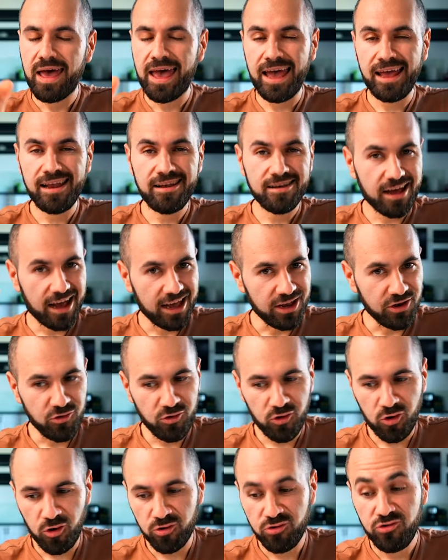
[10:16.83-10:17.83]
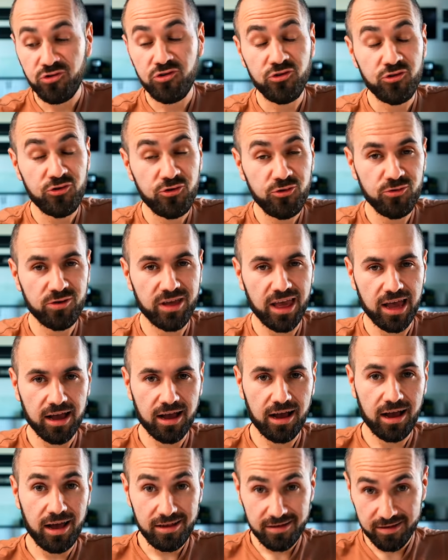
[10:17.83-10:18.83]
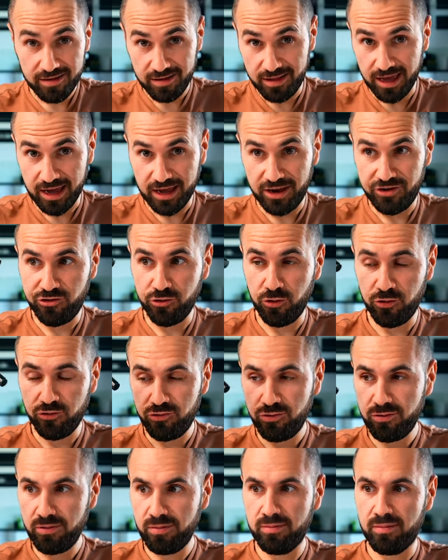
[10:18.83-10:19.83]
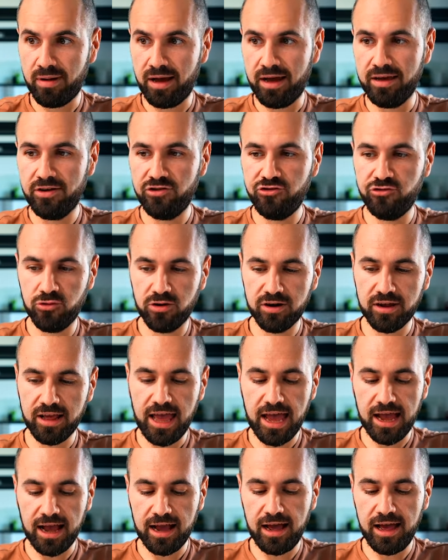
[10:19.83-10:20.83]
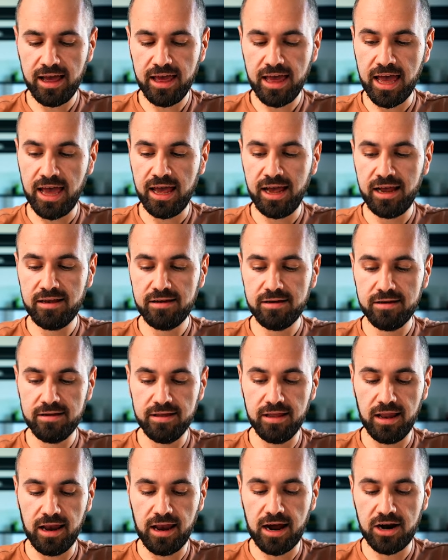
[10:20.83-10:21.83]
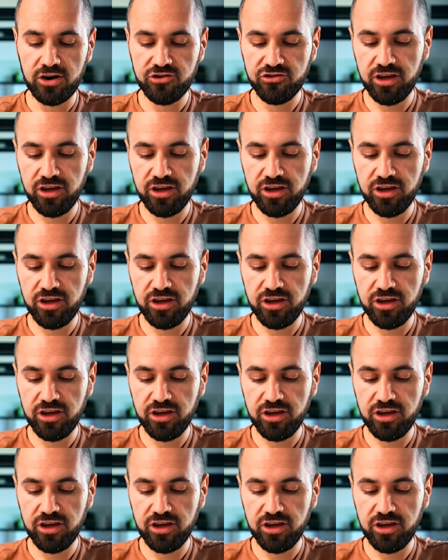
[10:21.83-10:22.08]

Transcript: And I do own two Genkais, like I showed you, my short Genkai and the large